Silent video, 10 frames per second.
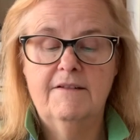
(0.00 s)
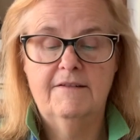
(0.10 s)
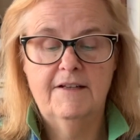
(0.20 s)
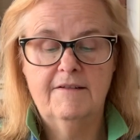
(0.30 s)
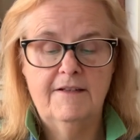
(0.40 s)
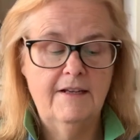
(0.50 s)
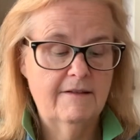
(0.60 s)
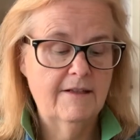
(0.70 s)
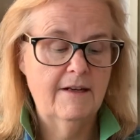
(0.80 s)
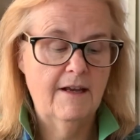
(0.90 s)
the
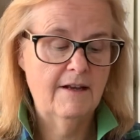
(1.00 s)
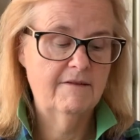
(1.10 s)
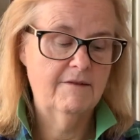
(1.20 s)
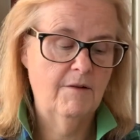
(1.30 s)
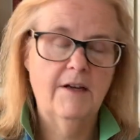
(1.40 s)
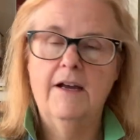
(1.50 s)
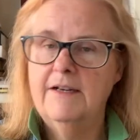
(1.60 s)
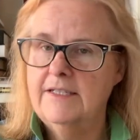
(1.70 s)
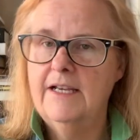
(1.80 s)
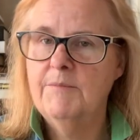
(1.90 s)
16th today, so I got
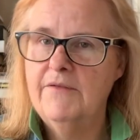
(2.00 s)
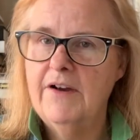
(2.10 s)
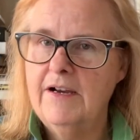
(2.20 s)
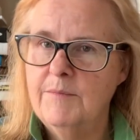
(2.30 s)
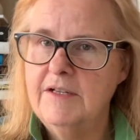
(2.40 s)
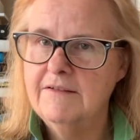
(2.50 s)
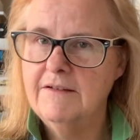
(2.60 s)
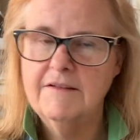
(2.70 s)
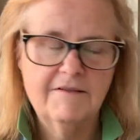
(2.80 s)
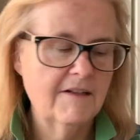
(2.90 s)
to take my vitamins
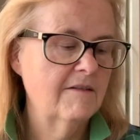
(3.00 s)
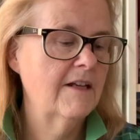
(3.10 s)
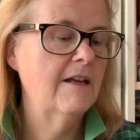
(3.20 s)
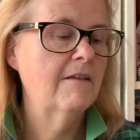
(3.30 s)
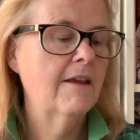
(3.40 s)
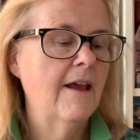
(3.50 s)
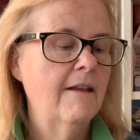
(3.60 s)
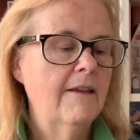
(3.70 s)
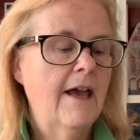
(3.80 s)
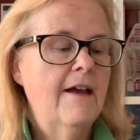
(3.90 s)
on the 16th,
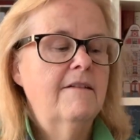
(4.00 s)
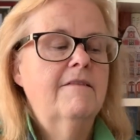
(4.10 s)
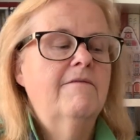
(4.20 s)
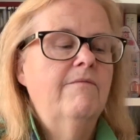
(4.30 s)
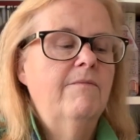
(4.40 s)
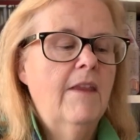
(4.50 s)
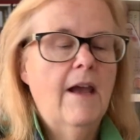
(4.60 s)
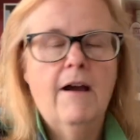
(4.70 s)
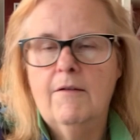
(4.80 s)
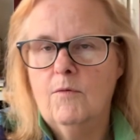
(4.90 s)
and that's
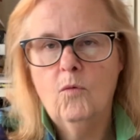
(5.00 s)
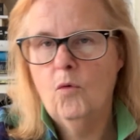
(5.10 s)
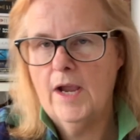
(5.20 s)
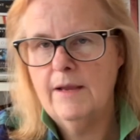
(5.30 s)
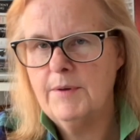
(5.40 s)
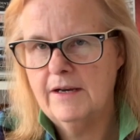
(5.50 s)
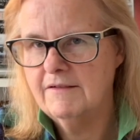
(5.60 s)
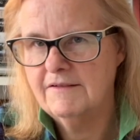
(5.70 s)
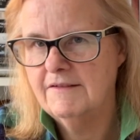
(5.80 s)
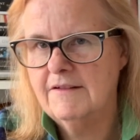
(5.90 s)
a way
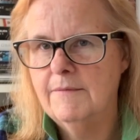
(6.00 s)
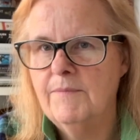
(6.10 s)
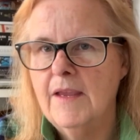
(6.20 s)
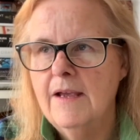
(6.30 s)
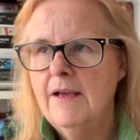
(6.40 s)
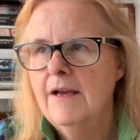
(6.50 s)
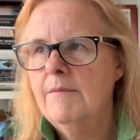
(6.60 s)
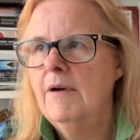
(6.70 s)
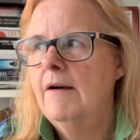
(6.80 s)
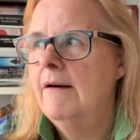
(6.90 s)
better system.
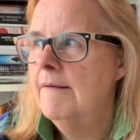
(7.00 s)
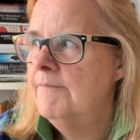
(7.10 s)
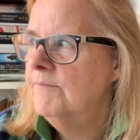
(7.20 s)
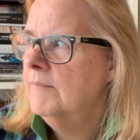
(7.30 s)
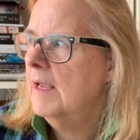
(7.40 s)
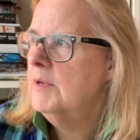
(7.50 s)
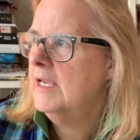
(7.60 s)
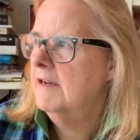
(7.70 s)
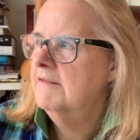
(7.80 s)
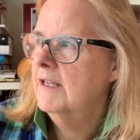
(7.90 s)

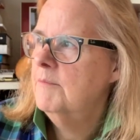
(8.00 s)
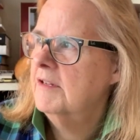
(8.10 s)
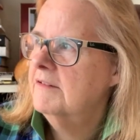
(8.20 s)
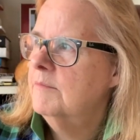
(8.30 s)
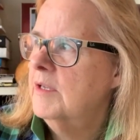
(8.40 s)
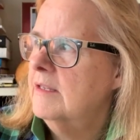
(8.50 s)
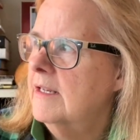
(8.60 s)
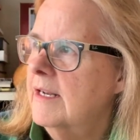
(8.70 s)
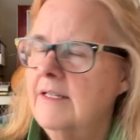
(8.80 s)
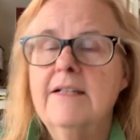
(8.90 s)
Because I must admit
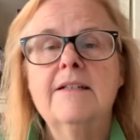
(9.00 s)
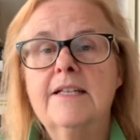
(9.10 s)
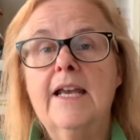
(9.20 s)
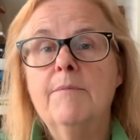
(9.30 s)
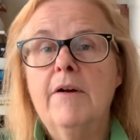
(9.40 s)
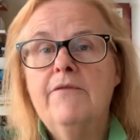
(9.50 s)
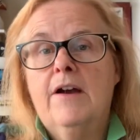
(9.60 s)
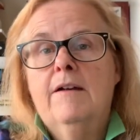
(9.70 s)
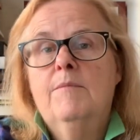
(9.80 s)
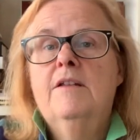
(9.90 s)
that I didn't take my
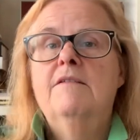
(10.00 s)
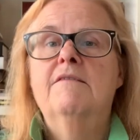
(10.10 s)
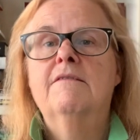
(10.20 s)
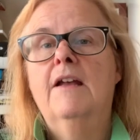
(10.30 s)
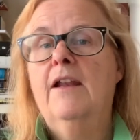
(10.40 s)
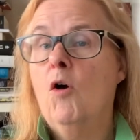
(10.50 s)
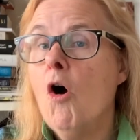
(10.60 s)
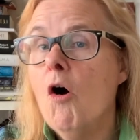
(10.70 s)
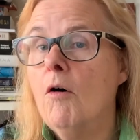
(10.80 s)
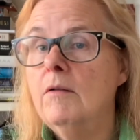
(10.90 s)
vitamins at
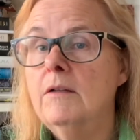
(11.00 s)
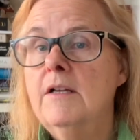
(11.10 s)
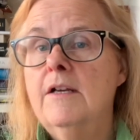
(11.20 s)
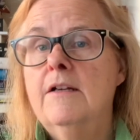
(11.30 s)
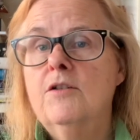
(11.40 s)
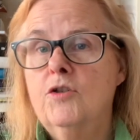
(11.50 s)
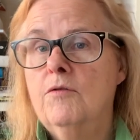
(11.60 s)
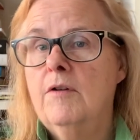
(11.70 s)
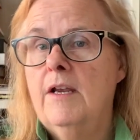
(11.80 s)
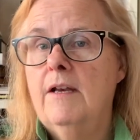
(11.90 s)
all
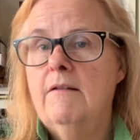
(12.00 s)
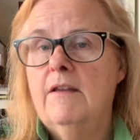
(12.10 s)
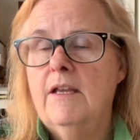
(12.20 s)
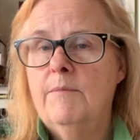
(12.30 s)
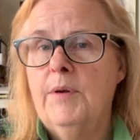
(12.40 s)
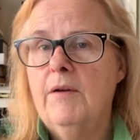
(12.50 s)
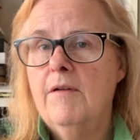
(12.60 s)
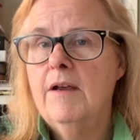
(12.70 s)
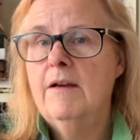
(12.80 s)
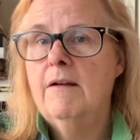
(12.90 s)
during the
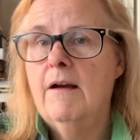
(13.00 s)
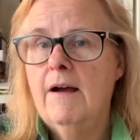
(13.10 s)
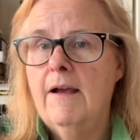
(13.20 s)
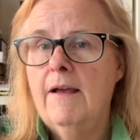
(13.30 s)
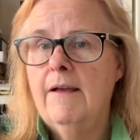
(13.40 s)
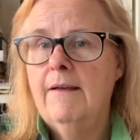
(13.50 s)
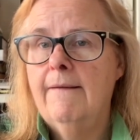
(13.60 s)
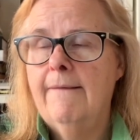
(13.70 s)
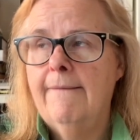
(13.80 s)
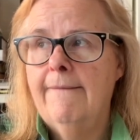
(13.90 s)
period
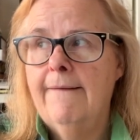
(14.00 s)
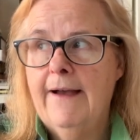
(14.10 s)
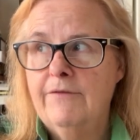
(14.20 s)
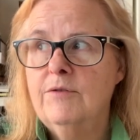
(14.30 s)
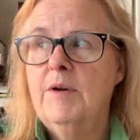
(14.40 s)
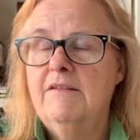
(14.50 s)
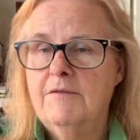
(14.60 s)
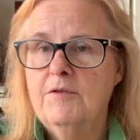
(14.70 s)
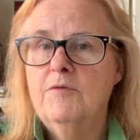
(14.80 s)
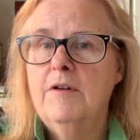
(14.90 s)
after my
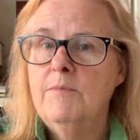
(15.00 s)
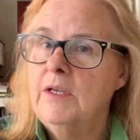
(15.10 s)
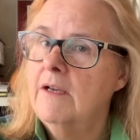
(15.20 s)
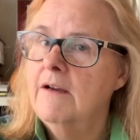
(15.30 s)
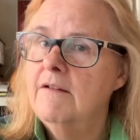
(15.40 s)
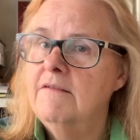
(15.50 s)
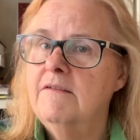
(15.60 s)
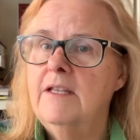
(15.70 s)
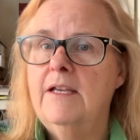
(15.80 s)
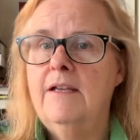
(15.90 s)
surgery, because
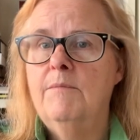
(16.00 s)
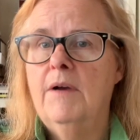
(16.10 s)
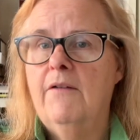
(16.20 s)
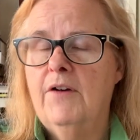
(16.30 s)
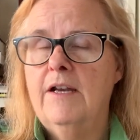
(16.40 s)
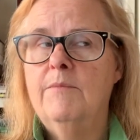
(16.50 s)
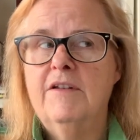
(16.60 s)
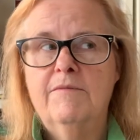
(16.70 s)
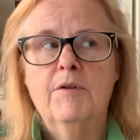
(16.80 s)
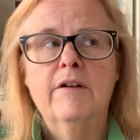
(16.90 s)
the
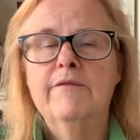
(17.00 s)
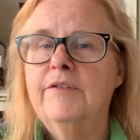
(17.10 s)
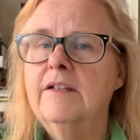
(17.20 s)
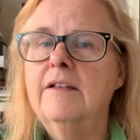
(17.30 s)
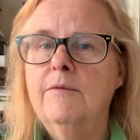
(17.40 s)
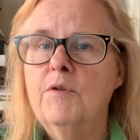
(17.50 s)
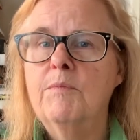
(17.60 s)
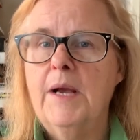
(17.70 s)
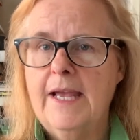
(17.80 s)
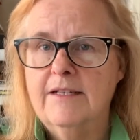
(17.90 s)
vitamins were conflicting
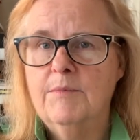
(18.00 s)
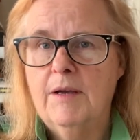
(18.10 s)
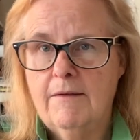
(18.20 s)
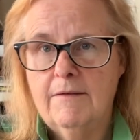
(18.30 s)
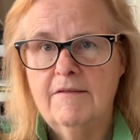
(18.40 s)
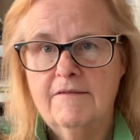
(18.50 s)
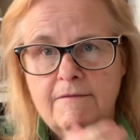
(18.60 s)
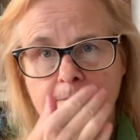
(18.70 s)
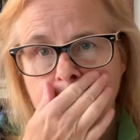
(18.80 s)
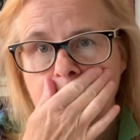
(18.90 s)
with my
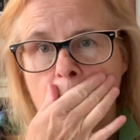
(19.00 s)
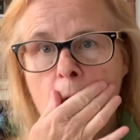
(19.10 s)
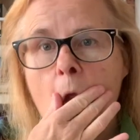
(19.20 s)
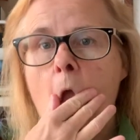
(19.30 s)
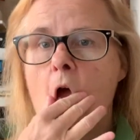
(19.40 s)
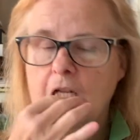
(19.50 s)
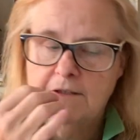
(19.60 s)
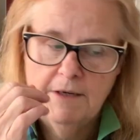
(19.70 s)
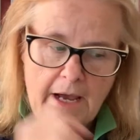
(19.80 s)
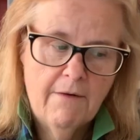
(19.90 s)
antibiotics.
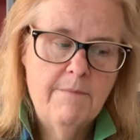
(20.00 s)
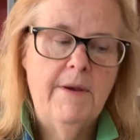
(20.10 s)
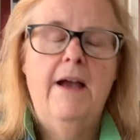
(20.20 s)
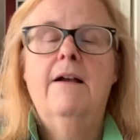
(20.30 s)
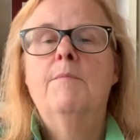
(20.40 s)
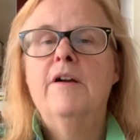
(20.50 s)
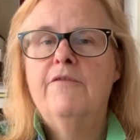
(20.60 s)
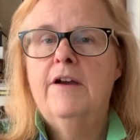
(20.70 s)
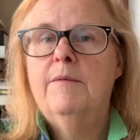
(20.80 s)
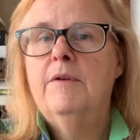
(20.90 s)
So now I'm back on my
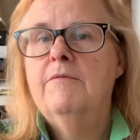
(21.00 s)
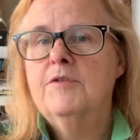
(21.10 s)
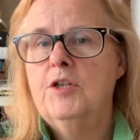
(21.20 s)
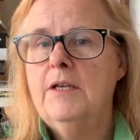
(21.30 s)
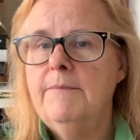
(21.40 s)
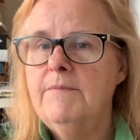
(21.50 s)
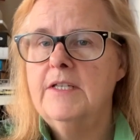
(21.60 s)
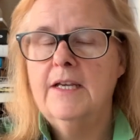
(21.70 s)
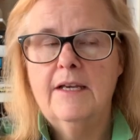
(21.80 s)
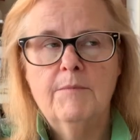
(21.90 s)
vitamin regime,
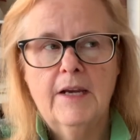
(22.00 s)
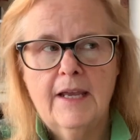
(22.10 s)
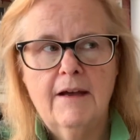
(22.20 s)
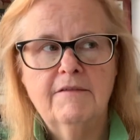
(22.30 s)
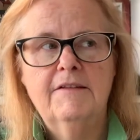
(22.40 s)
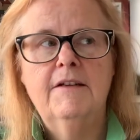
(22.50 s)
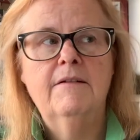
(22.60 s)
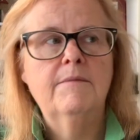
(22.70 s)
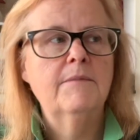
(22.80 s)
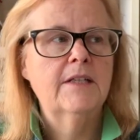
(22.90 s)
taking my
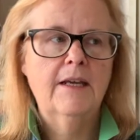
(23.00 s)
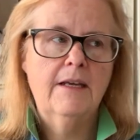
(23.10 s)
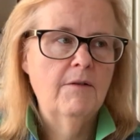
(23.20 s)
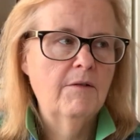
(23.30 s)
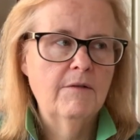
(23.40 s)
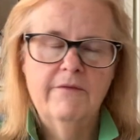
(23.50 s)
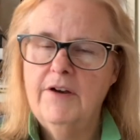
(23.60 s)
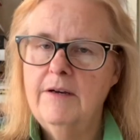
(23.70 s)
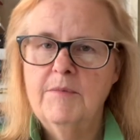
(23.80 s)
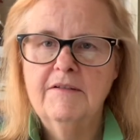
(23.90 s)
calcium, taking all the
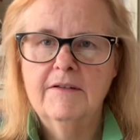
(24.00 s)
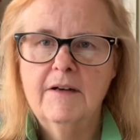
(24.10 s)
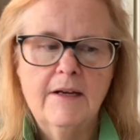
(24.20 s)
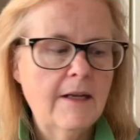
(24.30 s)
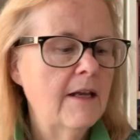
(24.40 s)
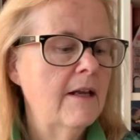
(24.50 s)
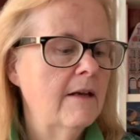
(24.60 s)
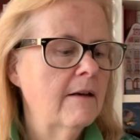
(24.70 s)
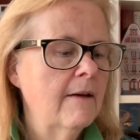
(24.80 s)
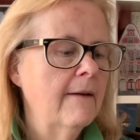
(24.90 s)
vitamins that I need.